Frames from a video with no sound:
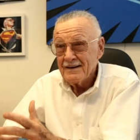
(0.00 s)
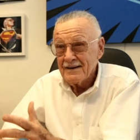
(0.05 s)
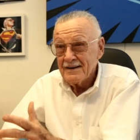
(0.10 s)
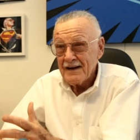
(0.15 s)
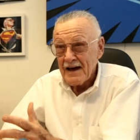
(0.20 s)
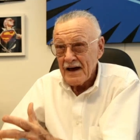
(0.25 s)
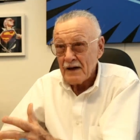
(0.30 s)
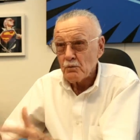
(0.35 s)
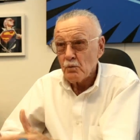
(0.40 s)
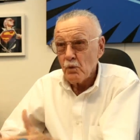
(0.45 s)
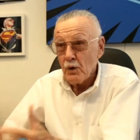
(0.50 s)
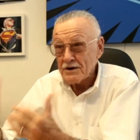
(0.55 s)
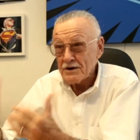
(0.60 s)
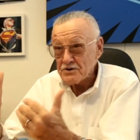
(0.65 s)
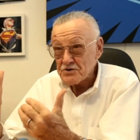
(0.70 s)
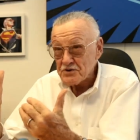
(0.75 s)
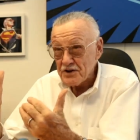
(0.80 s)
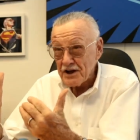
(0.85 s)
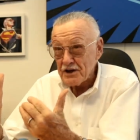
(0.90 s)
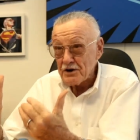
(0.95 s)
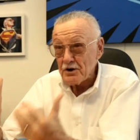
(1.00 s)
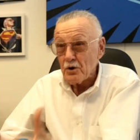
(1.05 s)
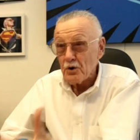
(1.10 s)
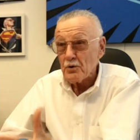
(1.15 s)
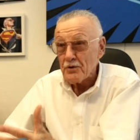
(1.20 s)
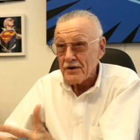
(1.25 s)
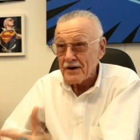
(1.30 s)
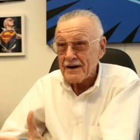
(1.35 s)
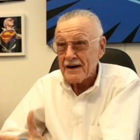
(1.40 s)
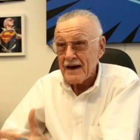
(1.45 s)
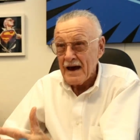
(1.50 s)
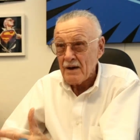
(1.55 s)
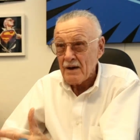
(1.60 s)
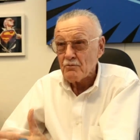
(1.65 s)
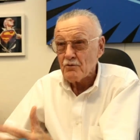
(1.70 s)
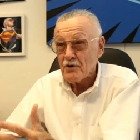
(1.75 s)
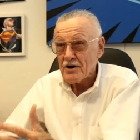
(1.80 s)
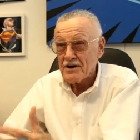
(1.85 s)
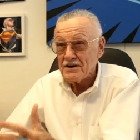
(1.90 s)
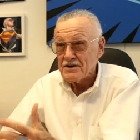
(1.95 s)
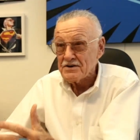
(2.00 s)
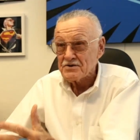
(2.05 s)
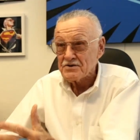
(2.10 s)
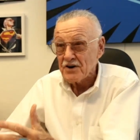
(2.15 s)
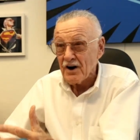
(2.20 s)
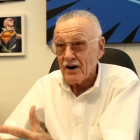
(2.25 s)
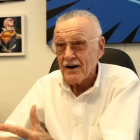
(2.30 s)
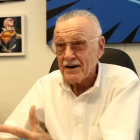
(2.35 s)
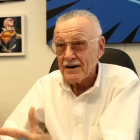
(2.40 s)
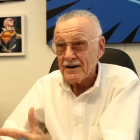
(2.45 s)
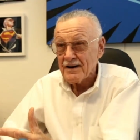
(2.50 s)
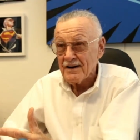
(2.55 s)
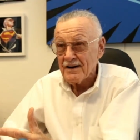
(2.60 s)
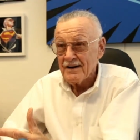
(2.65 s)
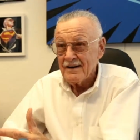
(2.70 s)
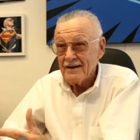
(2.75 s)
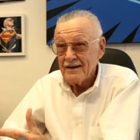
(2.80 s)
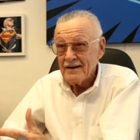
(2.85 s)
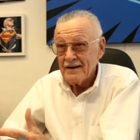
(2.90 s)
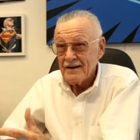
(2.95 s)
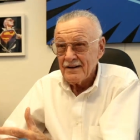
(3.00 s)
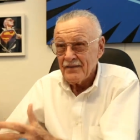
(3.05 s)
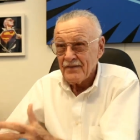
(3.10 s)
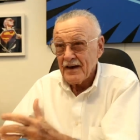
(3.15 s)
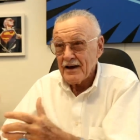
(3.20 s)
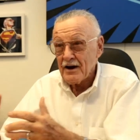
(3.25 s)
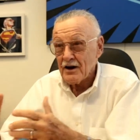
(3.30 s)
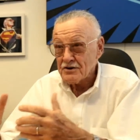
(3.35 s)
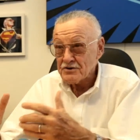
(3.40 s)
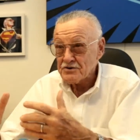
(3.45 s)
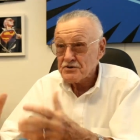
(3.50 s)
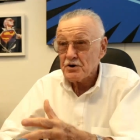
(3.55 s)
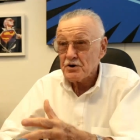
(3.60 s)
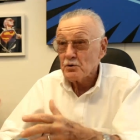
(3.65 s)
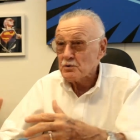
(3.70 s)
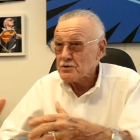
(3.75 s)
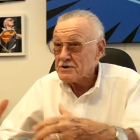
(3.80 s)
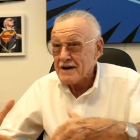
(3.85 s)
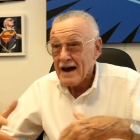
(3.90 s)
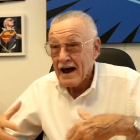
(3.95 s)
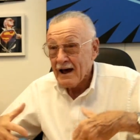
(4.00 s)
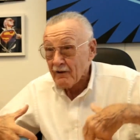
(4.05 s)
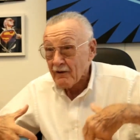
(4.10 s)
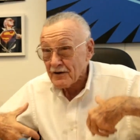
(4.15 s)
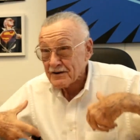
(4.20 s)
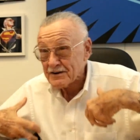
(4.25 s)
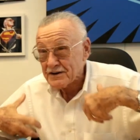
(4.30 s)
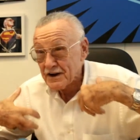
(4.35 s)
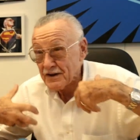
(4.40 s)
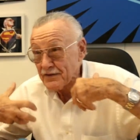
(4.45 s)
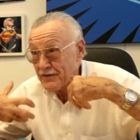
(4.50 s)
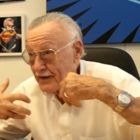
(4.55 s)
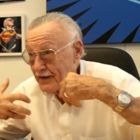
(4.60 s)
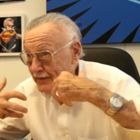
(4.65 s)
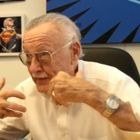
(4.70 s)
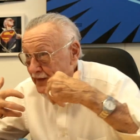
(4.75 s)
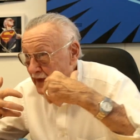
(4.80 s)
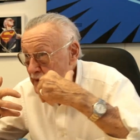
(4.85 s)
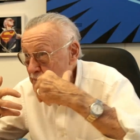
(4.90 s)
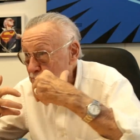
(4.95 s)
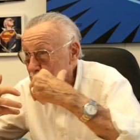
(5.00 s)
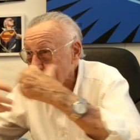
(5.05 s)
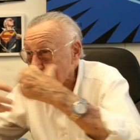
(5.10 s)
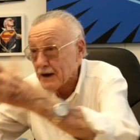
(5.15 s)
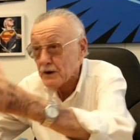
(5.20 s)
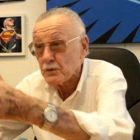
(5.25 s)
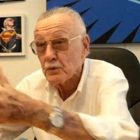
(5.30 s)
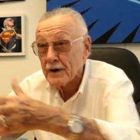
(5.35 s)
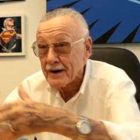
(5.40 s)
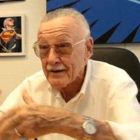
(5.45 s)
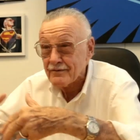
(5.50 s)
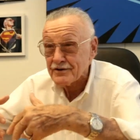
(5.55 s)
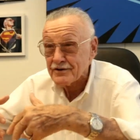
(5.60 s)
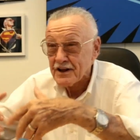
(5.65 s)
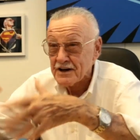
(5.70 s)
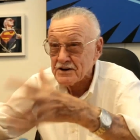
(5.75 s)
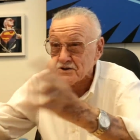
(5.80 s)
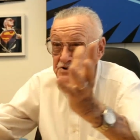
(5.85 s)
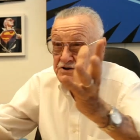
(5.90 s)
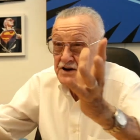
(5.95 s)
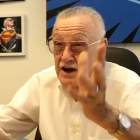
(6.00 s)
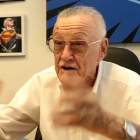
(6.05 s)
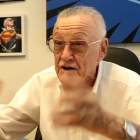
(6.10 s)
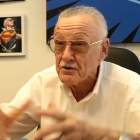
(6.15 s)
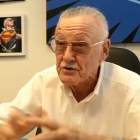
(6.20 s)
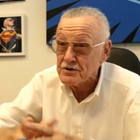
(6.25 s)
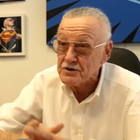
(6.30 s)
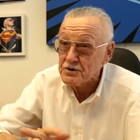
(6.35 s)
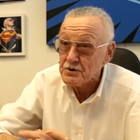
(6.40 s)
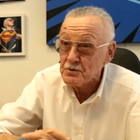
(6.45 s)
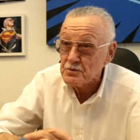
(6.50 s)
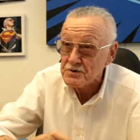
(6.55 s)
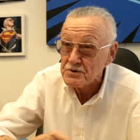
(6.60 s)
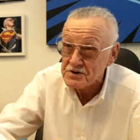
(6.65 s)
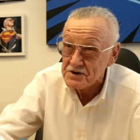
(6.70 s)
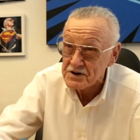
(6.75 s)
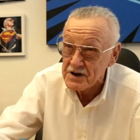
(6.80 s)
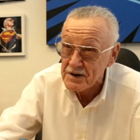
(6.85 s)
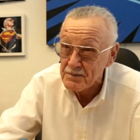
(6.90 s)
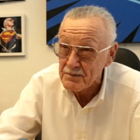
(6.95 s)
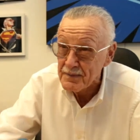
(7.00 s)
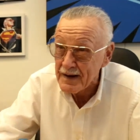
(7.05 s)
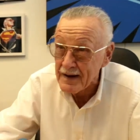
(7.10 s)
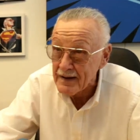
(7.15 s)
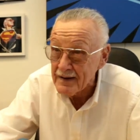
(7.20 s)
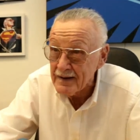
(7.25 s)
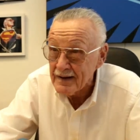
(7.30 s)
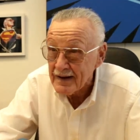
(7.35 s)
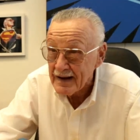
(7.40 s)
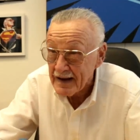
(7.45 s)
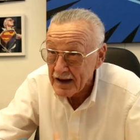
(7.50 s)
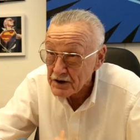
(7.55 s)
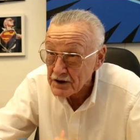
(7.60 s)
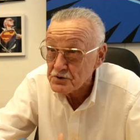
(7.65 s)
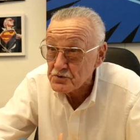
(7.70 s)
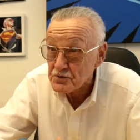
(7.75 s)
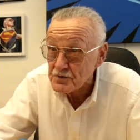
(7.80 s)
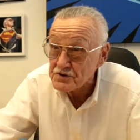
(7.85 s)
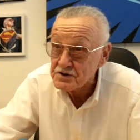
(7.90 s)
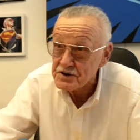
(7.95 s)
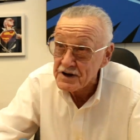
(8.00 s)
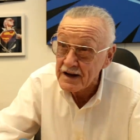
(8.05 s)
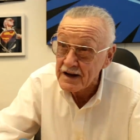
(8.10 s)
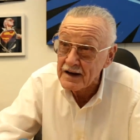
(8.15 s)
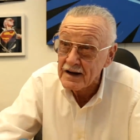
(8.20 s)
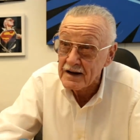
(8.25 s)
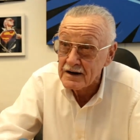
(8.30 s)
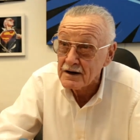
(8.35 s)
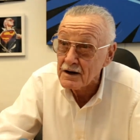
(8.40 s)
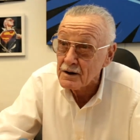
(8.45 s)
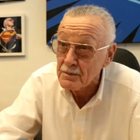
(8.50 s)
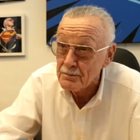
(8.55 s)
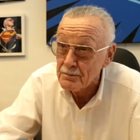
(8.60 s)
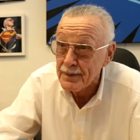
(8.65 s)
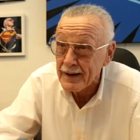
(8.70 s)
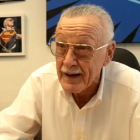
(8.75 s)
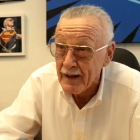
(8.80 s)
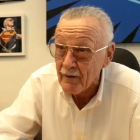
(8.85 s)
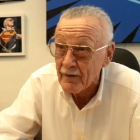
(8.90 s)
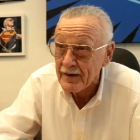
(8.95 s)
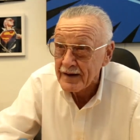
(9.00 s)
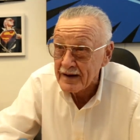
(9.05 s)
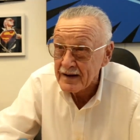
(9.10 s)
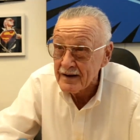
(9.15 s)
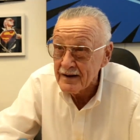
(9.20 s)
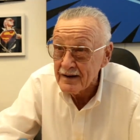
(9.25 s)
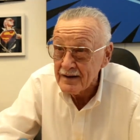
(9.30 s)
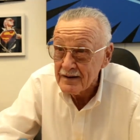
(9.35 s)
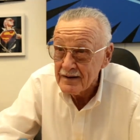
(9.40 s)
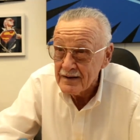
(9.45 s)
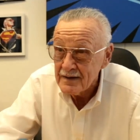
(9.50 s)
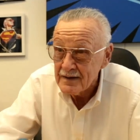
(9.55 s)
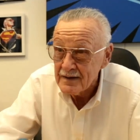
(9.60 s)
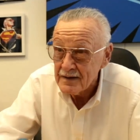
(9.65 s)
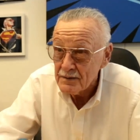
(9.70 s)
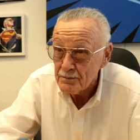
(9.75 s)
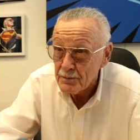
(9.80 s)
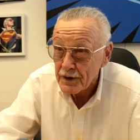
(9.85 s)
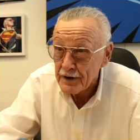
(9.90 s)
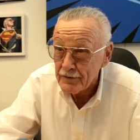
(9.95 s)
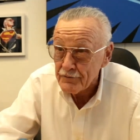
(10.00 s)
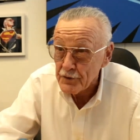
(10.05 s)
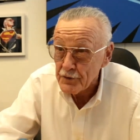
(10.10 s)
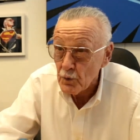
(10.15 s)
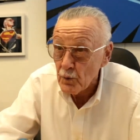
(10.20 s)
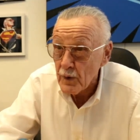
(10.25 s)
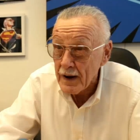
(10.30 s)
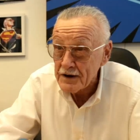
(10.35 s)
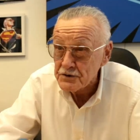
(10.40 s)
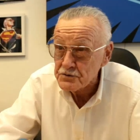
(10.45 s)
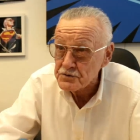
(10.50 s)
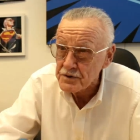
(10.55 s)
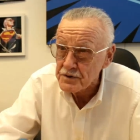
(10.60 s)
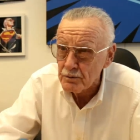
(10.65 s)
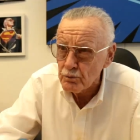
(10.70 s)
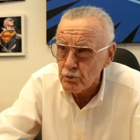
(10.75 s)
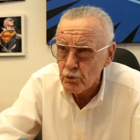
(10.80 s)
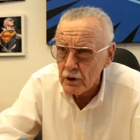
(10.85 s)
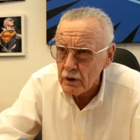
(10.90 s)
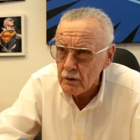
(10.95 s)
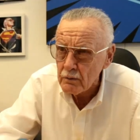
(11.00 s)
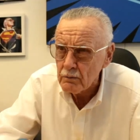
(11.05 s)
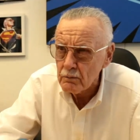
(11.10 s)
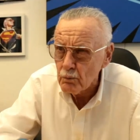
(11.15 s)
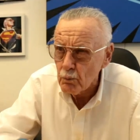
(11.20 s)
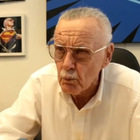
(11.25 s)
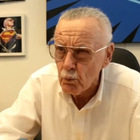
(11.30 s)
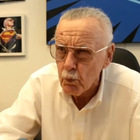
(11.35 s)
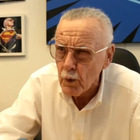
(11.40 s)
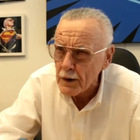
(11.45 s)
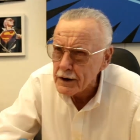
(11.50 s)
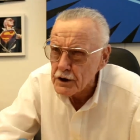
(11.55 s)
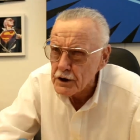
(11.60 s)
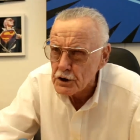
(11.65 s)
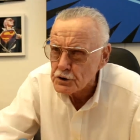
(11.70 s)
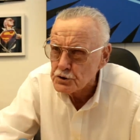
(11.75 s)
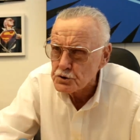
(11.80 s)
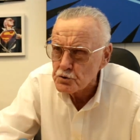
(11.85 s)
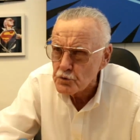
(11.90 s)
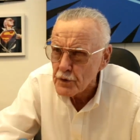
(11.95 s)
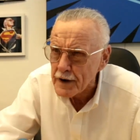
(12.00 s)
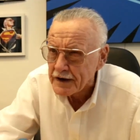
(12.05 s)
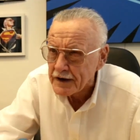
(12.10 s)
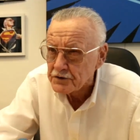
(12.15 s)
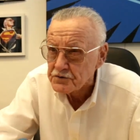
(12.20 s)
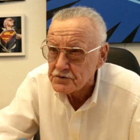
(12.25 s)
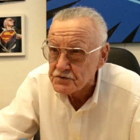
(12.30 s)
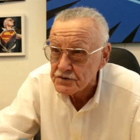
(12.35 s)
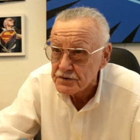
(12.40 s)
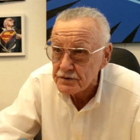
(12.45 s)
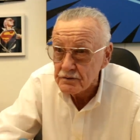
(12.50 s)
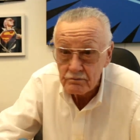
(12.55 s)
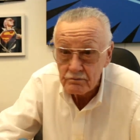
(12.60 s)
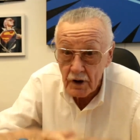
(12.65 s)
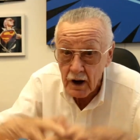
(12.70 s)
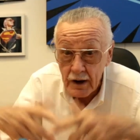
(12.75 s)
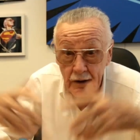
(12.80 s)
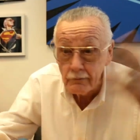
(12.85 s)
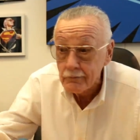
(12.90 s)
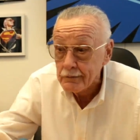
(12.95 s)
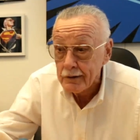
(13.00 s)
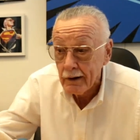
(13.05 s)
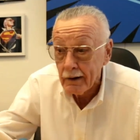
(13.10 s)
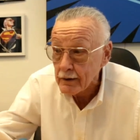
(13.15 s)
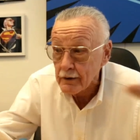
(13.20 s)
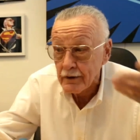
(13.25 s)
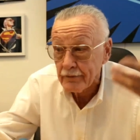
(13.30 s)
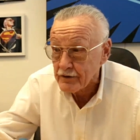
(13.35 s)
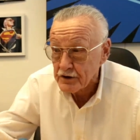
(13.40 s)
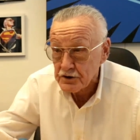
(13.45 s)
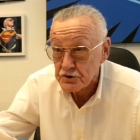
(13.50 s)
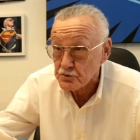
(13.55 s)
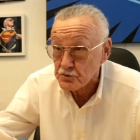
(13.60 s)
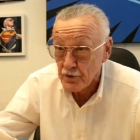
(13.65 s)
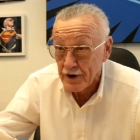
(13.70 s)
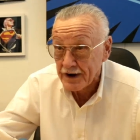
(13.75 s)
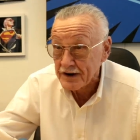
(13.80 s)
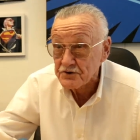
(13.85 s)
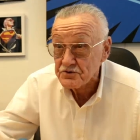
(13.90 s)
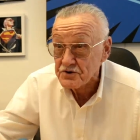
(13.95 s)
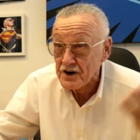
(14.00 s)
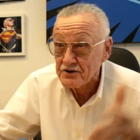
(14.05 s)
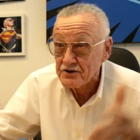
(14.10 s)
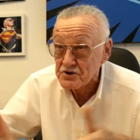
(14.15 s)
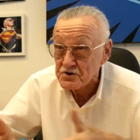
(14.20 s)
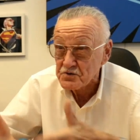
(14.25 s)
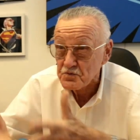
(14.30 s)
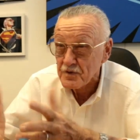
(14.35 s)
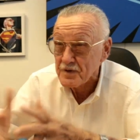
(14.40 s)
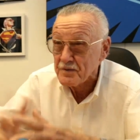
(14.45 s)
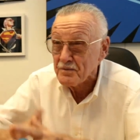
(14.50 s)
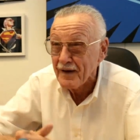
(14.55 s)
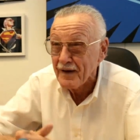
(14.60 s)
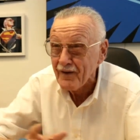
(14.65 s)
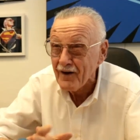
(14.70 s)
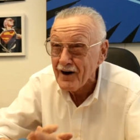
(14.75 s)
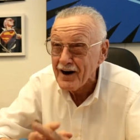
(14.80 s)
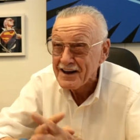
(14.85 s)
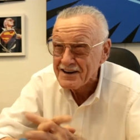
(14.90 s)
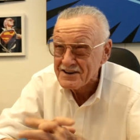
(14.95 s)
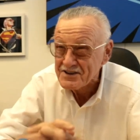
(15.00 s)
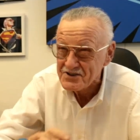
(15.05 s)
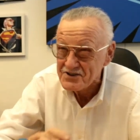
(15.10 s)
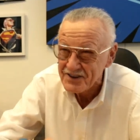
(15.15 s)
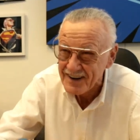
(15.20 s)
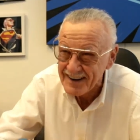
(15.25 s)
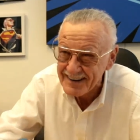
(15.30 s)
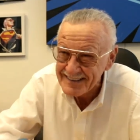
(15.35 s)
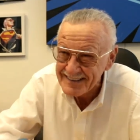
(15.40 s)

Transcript: and once they know the camera is on, they are so talented that they make whatever they say or do seem interesting and compelling. But if you ask them, well, what are your tricks? I don't know, I don't have any tricks, I just read my lines.